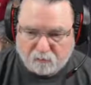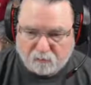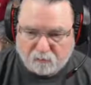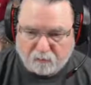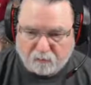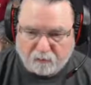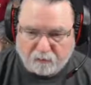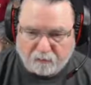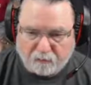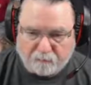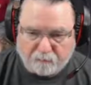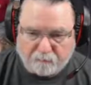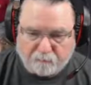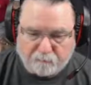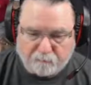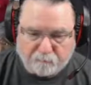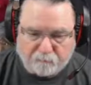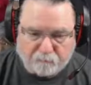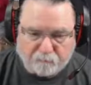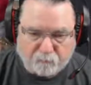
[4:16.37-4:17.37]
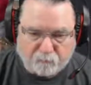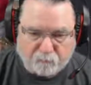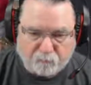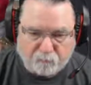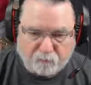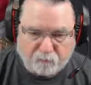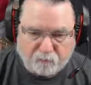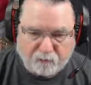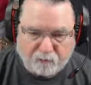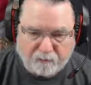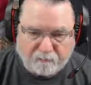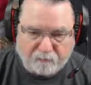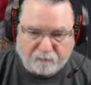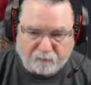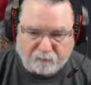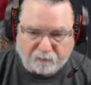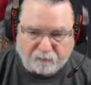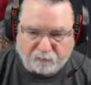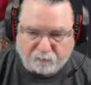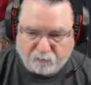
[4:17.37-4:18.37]
We'll grab
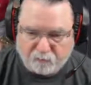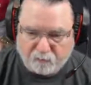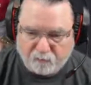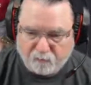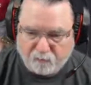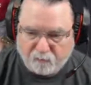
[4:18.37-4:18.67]
this one.